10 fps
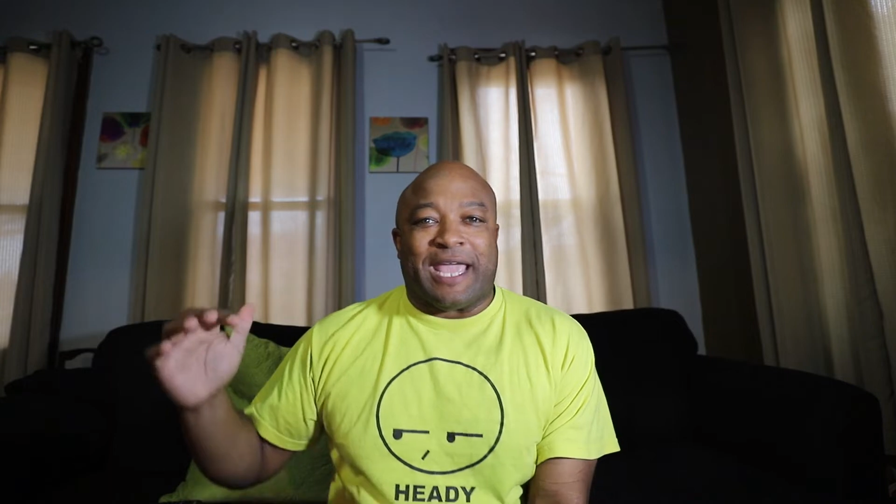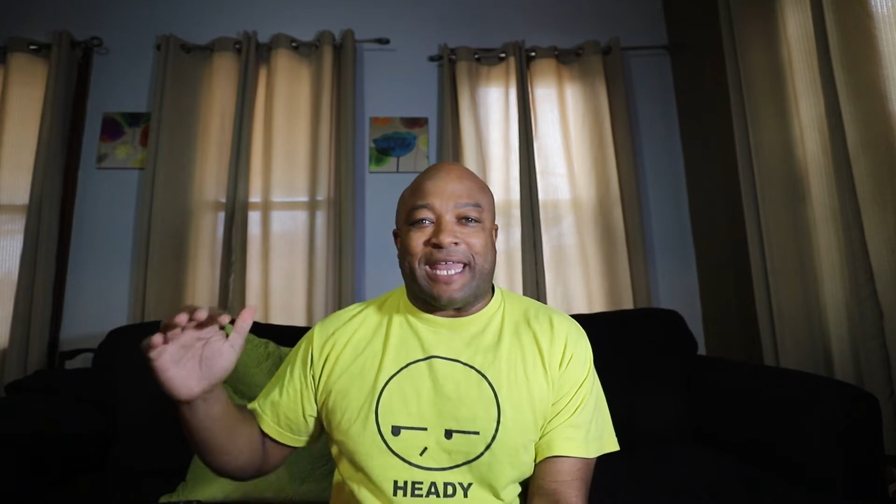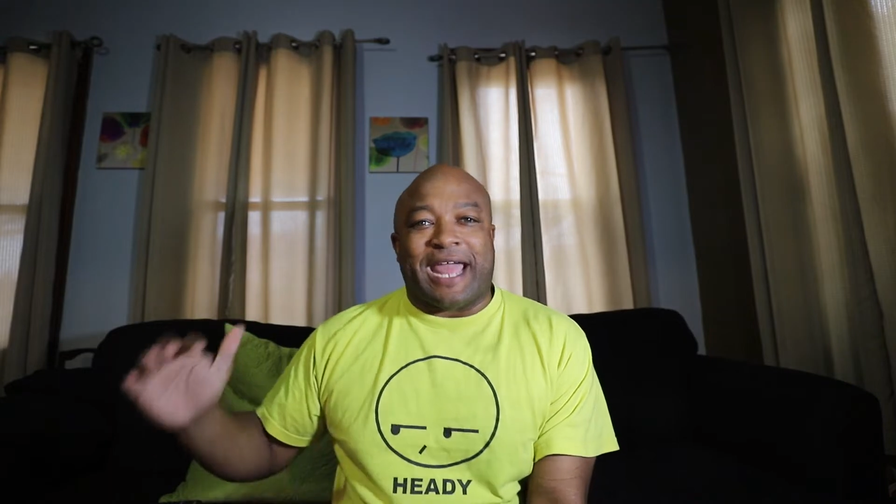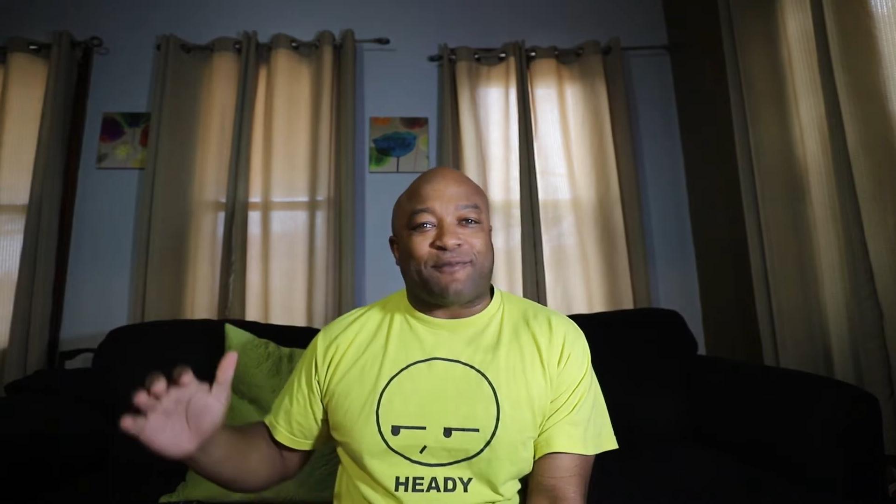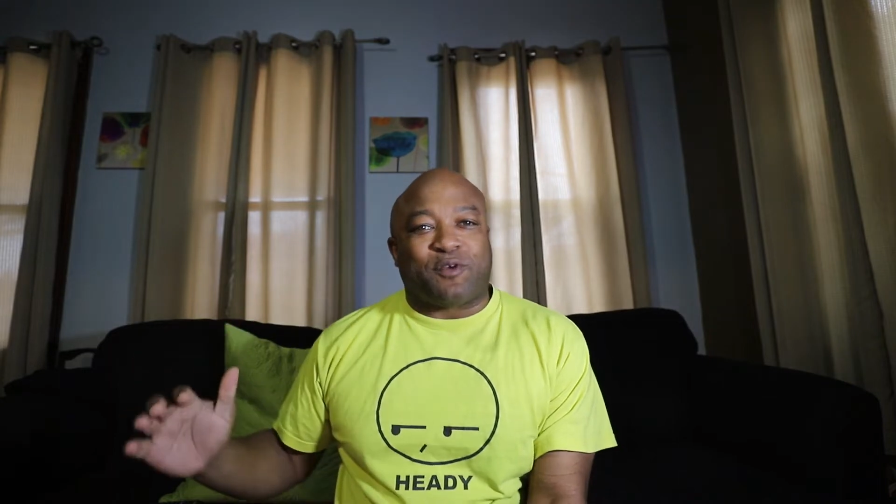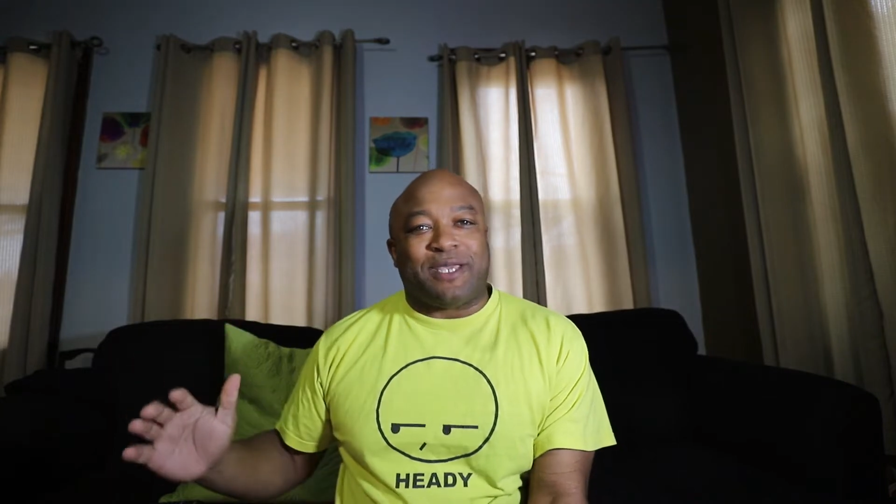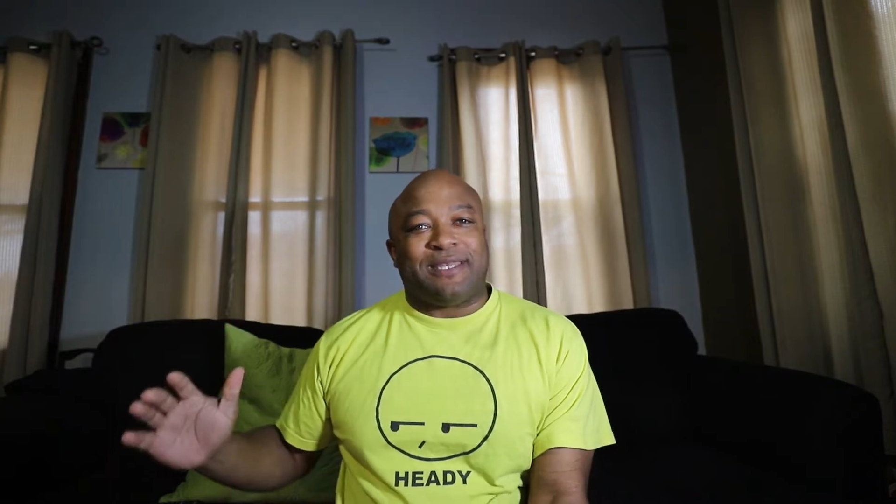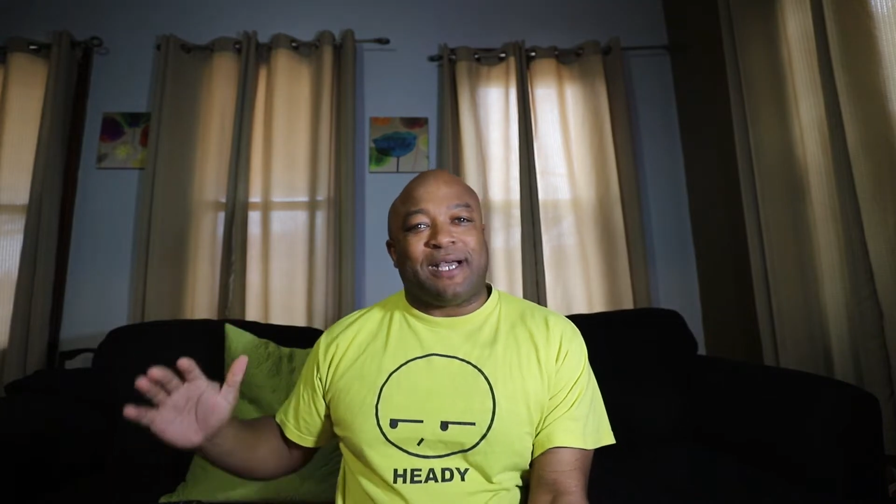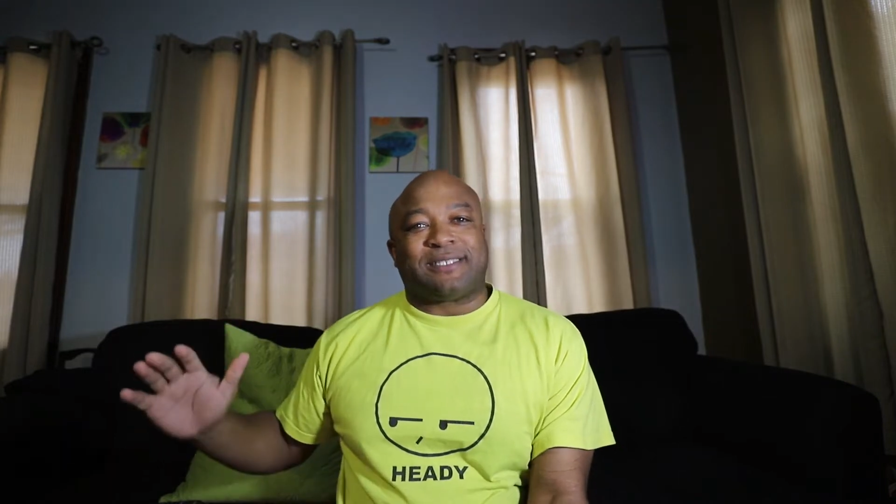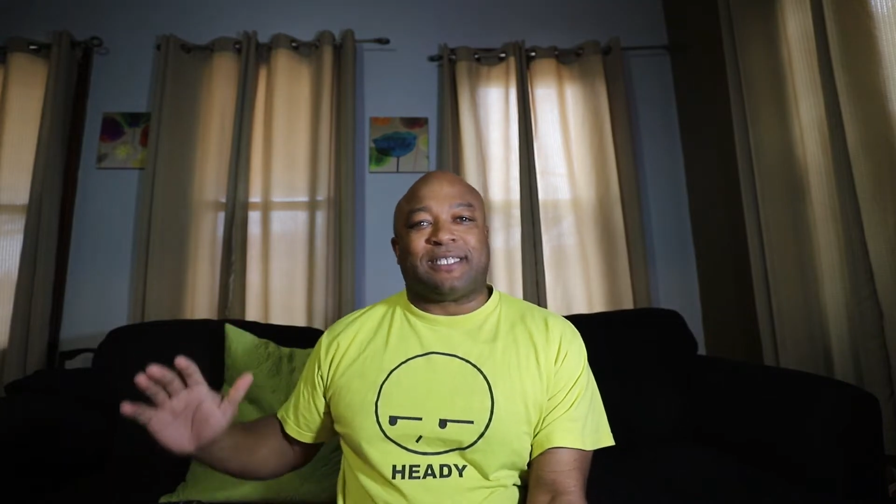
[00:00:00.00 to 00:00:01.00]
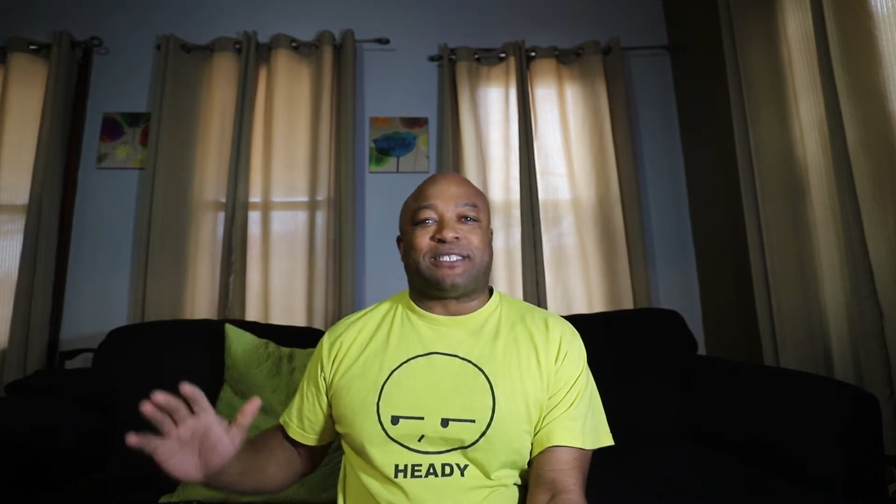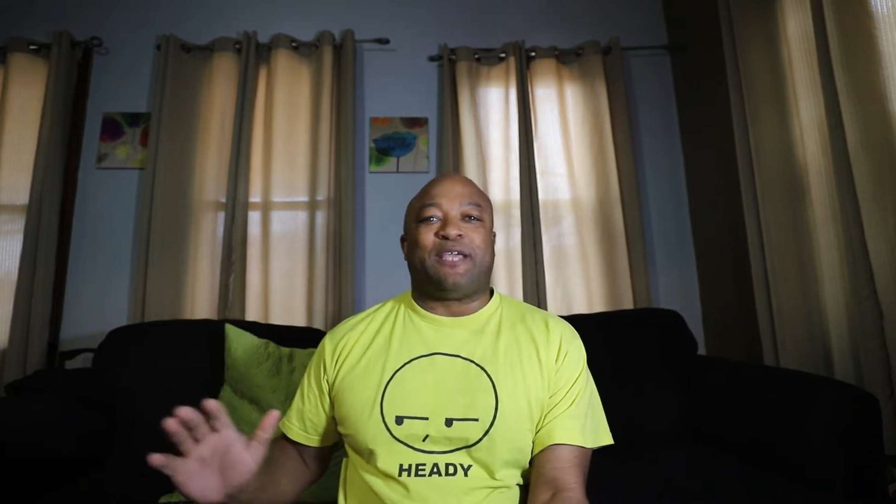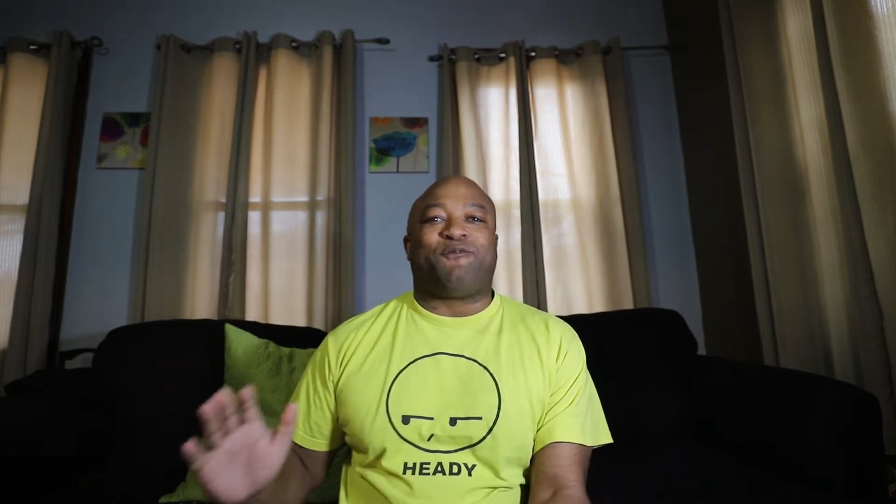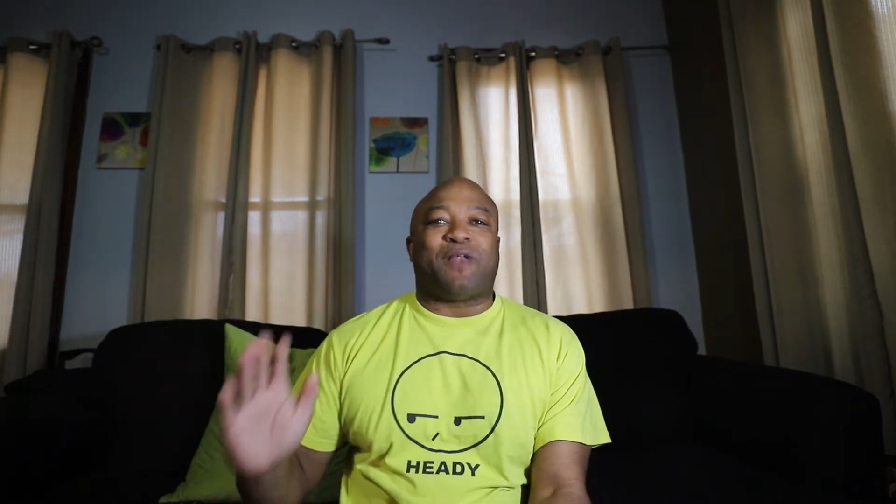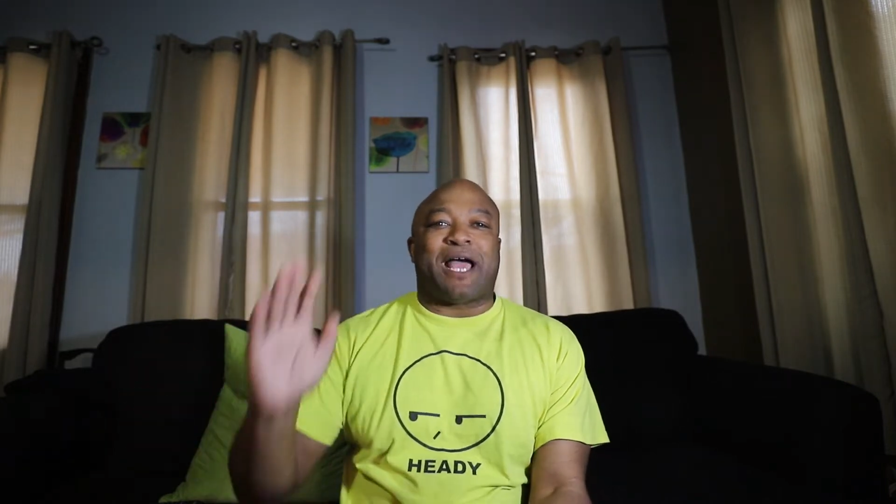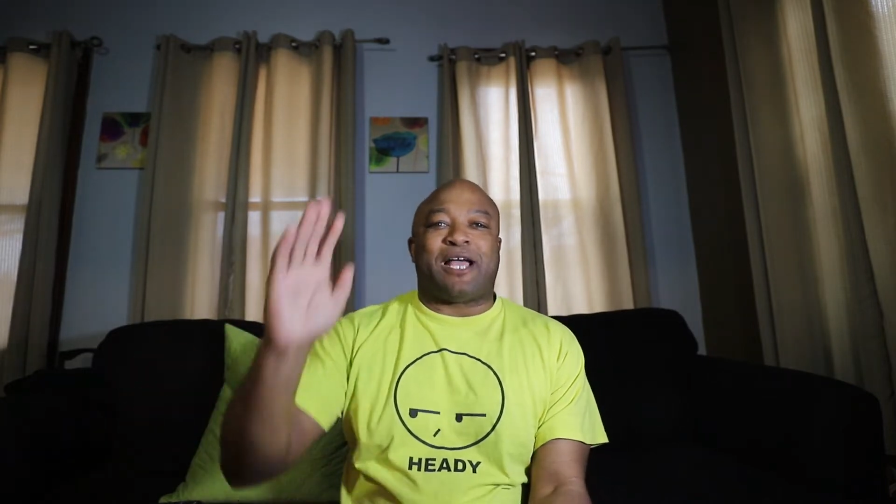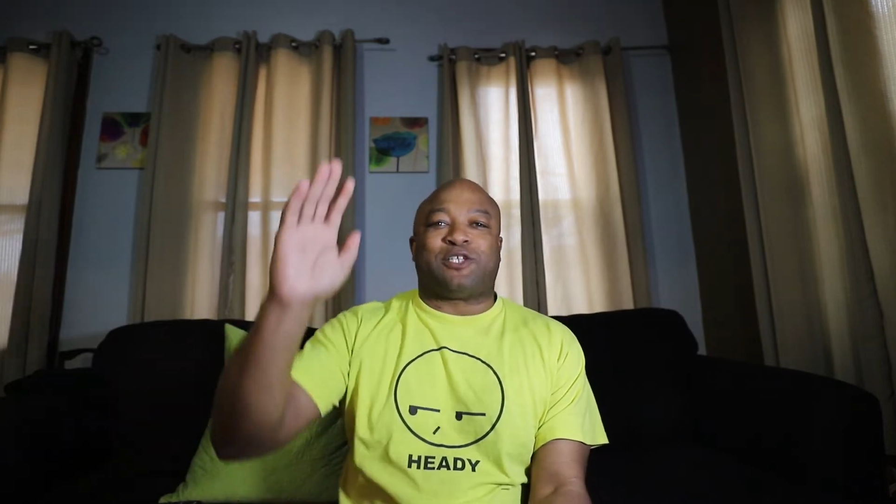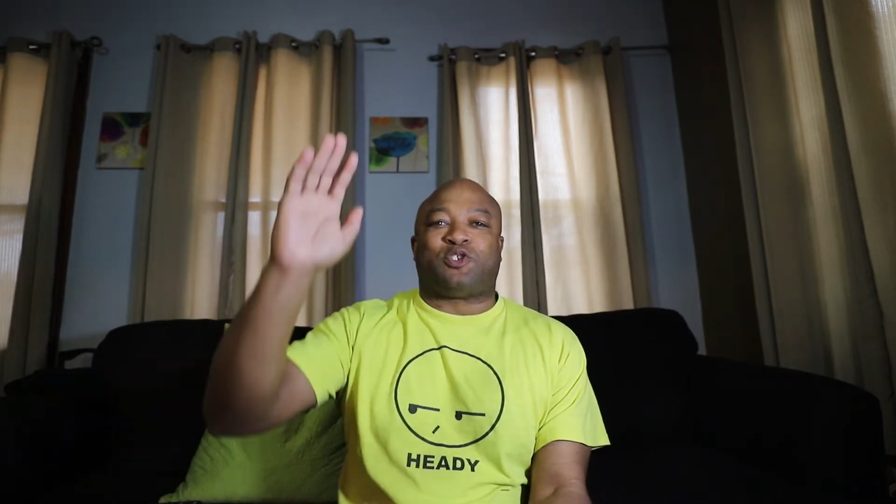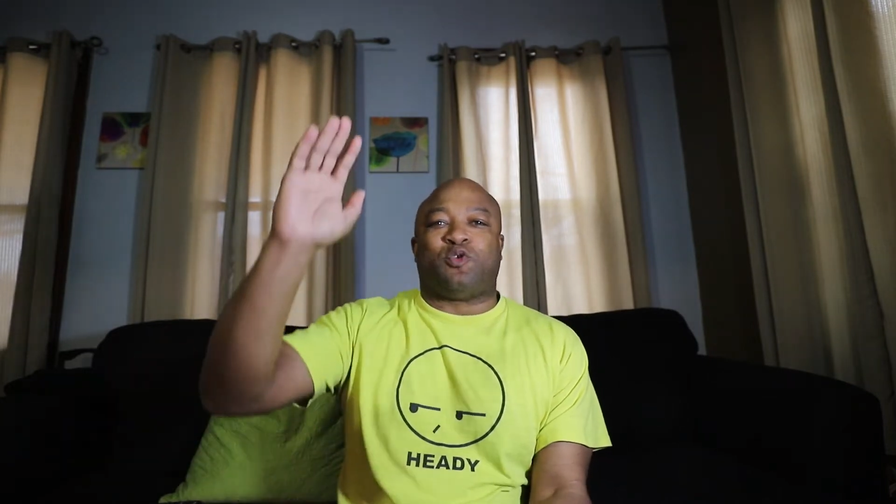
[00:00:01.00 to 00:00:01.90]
And after he does this, he flies